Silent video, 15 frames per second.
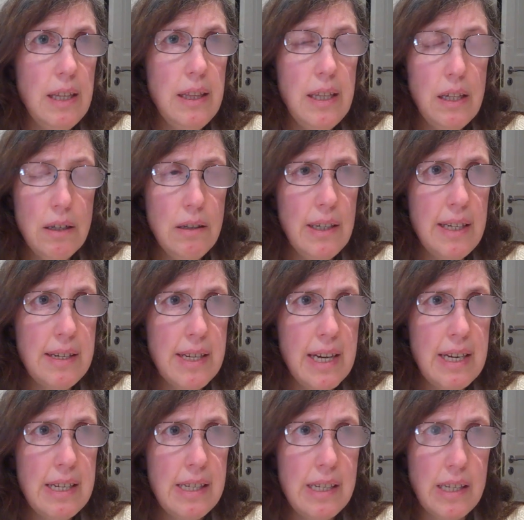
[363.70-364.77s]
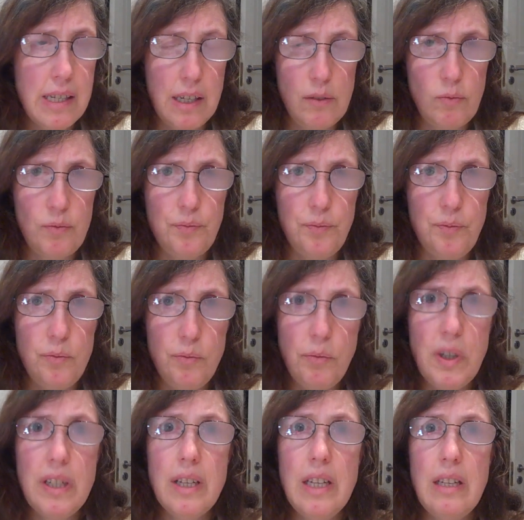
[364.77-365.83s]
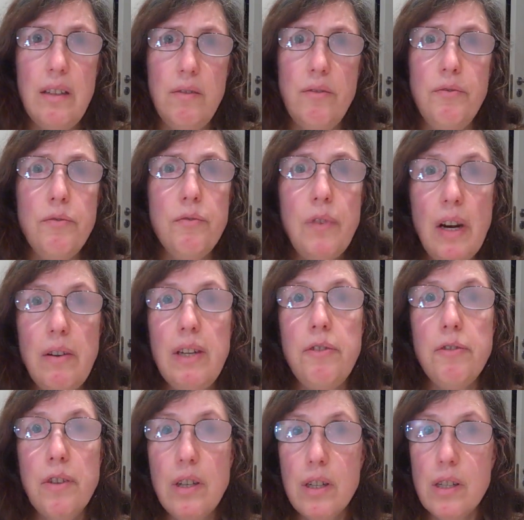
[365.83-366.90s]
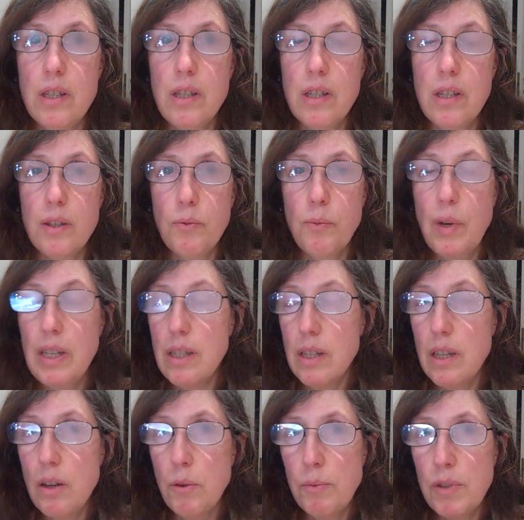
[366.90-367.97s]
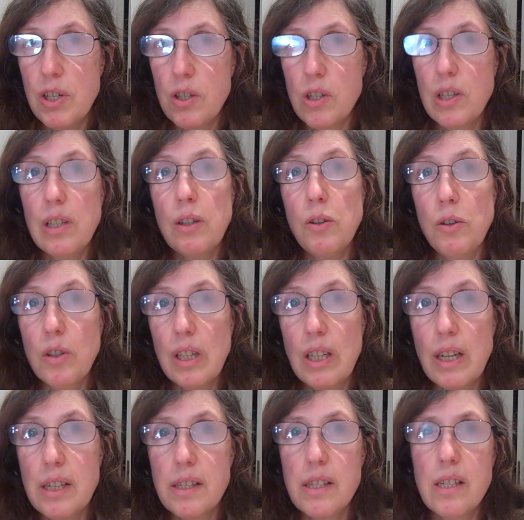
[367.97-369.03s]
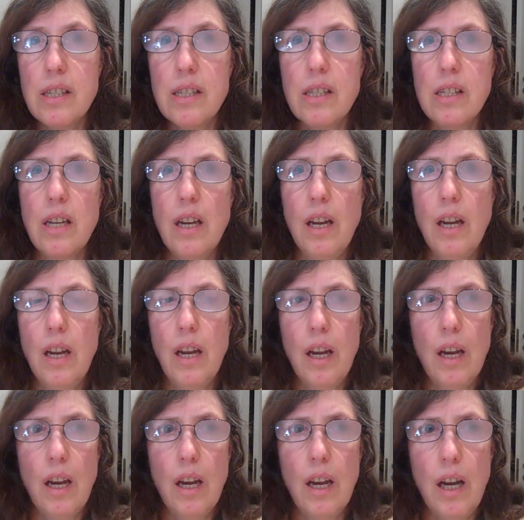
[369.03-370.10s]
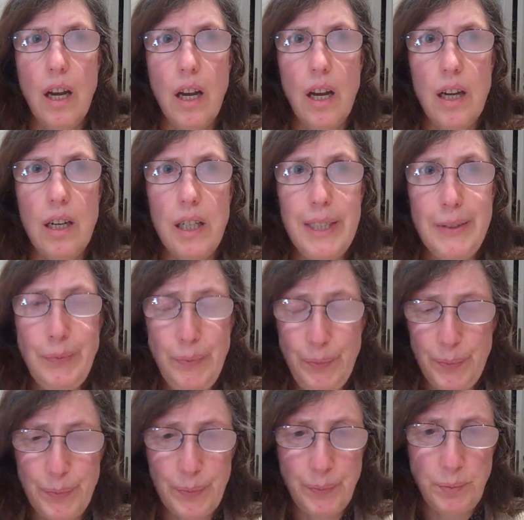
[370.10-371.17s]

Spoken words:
in the early days, when I very first went to the optician and got glasses, I